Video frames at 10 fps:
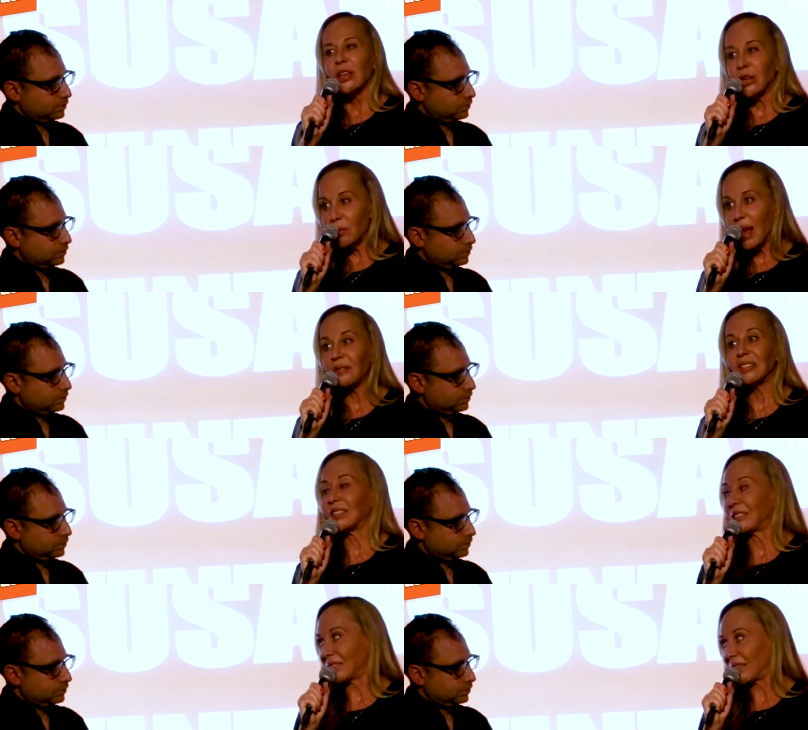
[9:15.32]
Speaker 1: You have
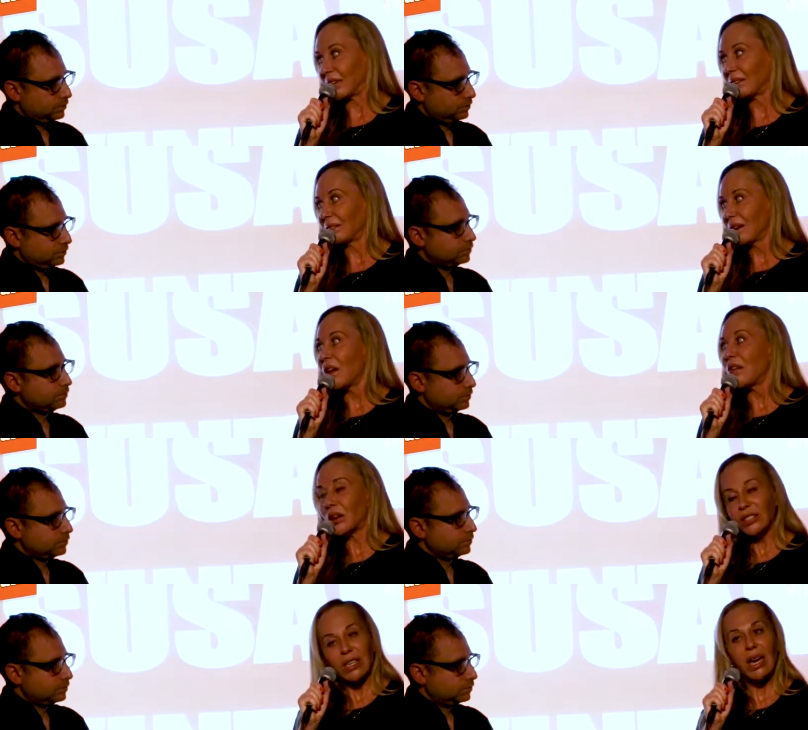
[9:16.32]
to dig.
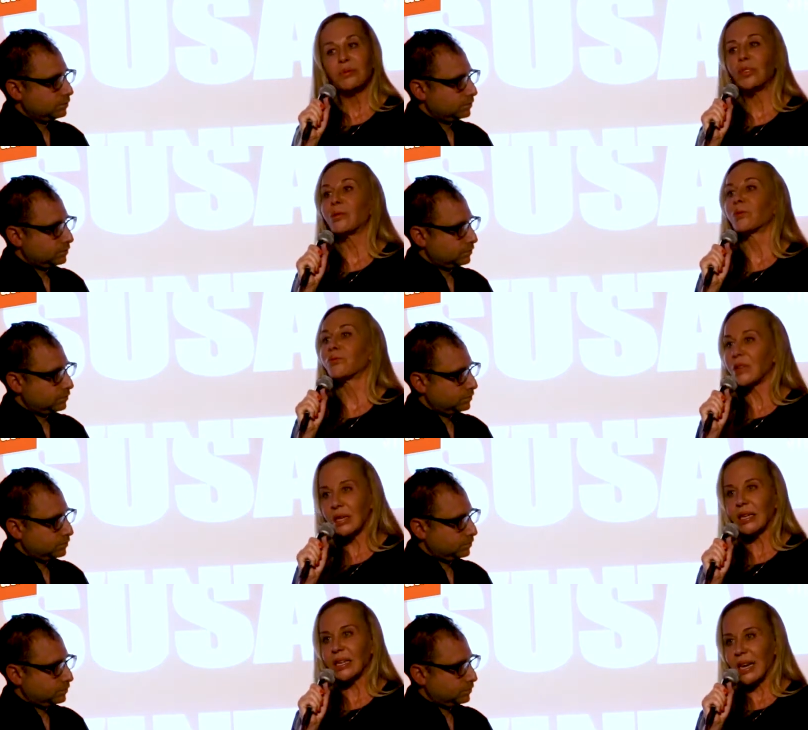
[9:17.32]
There are times you are
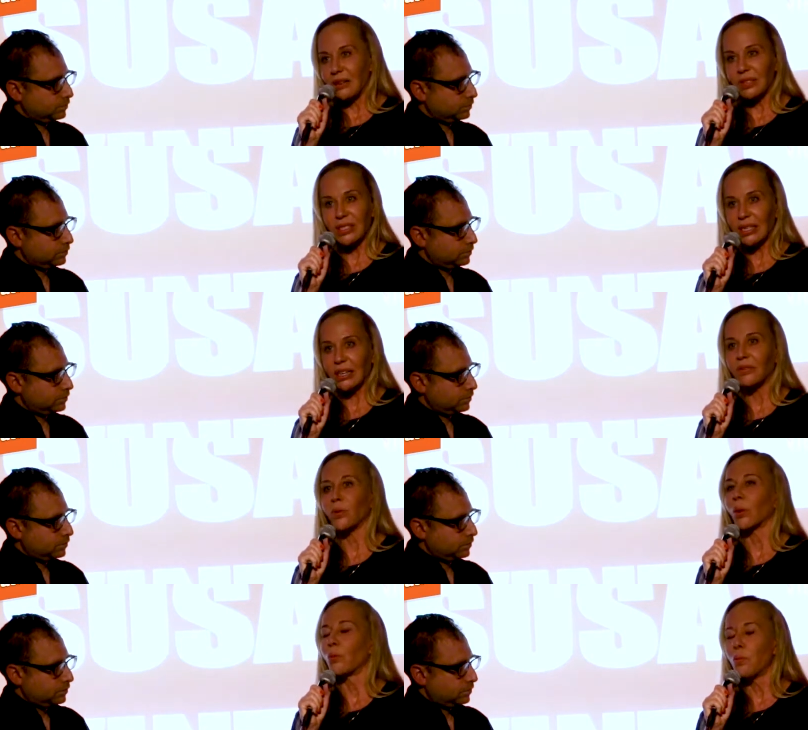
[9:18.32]
really going to have to dig
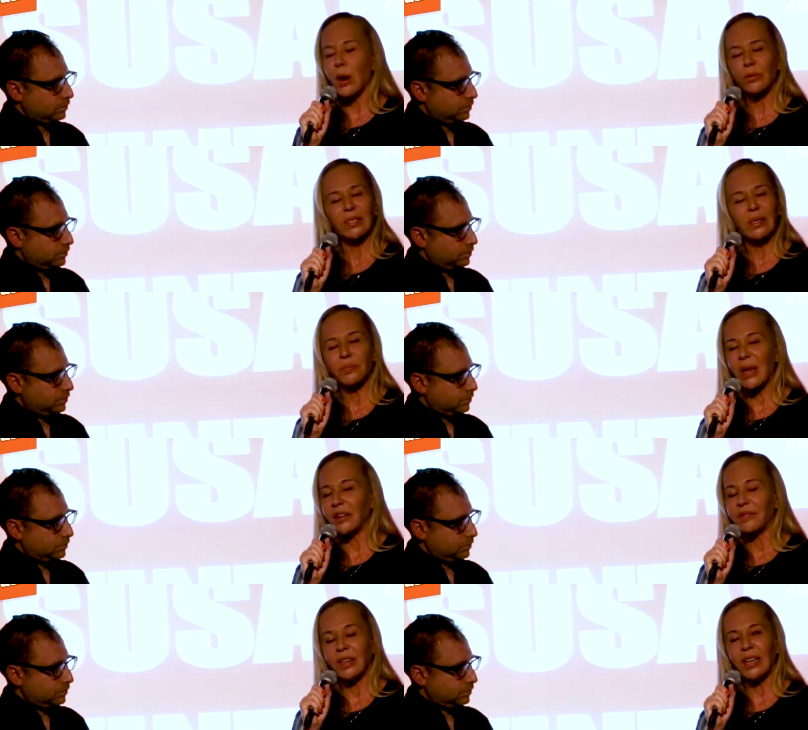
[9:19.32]
for what was the
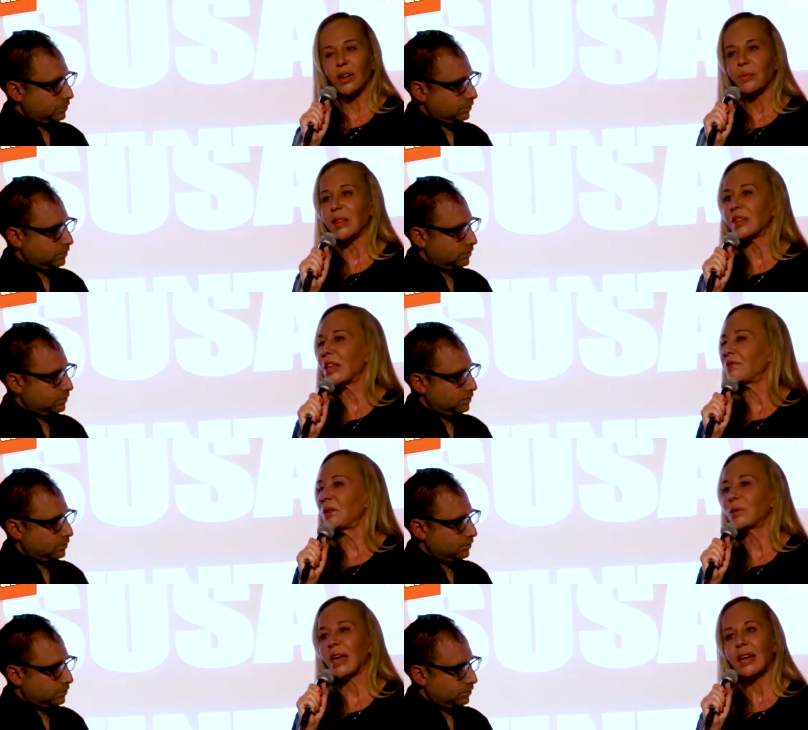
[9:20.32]
benefit here, but if
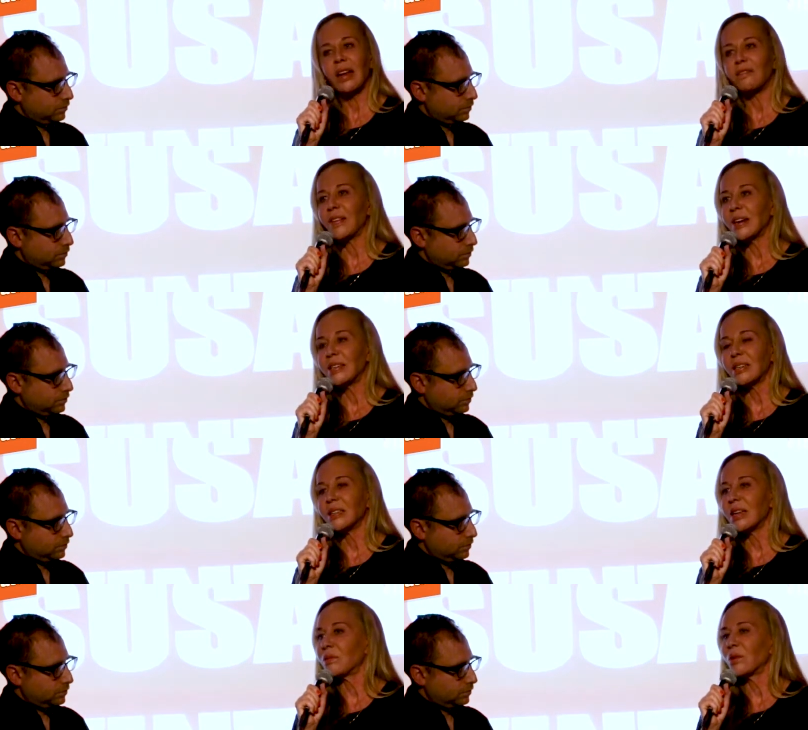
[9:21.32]
you cannot find it,
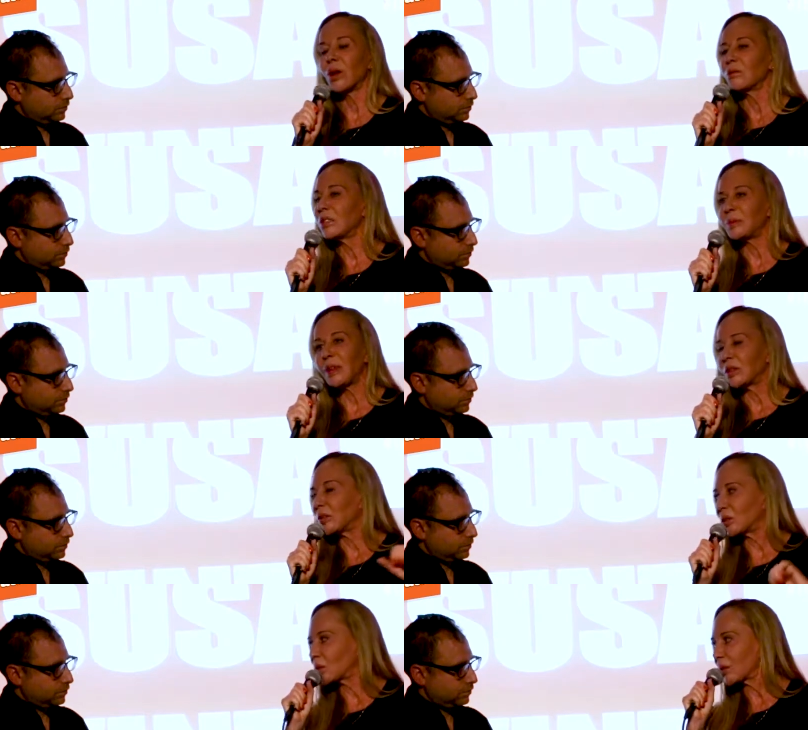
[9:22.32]
it will always be the
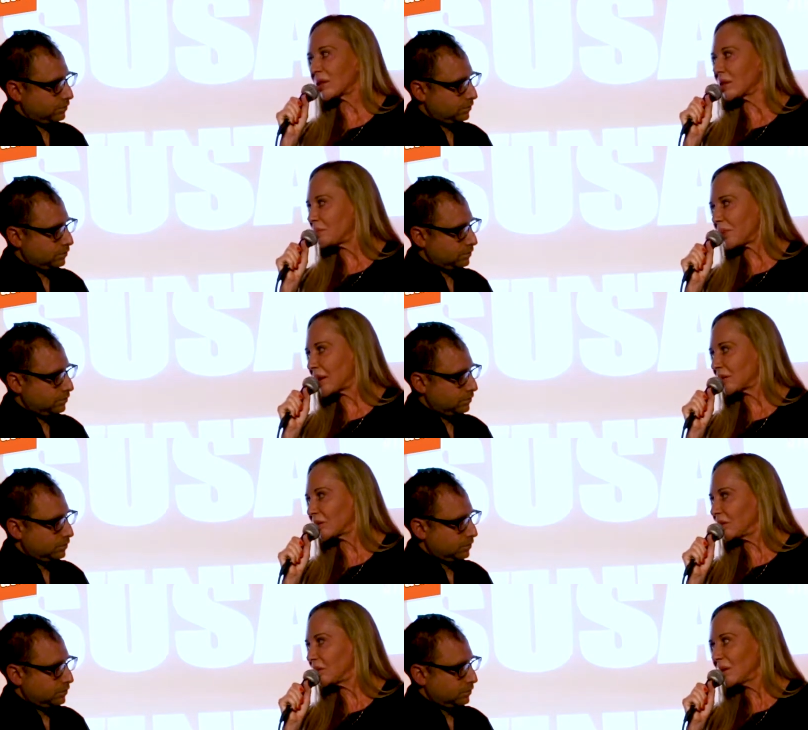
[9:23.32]
sword that
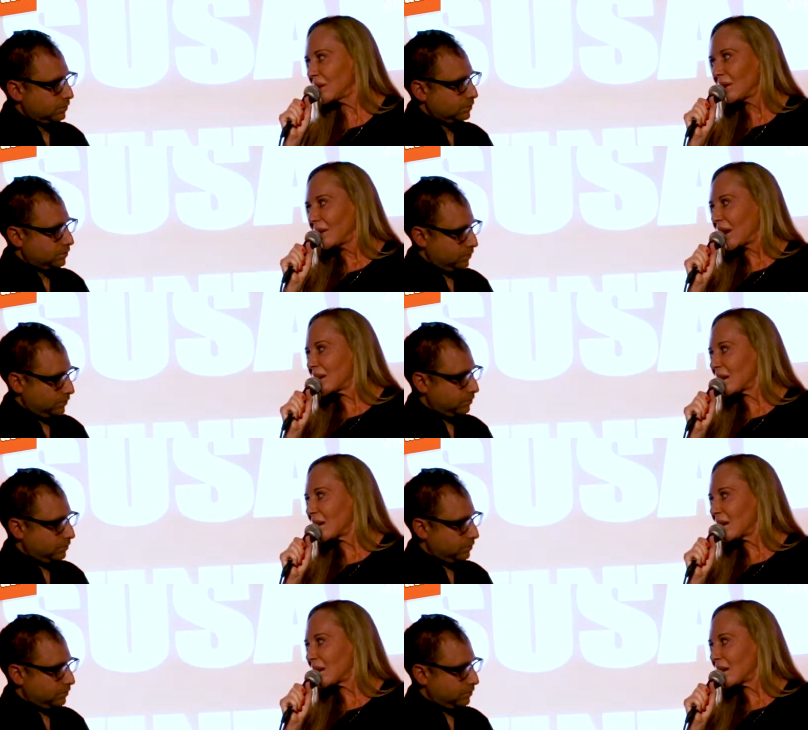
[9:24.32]
impales you and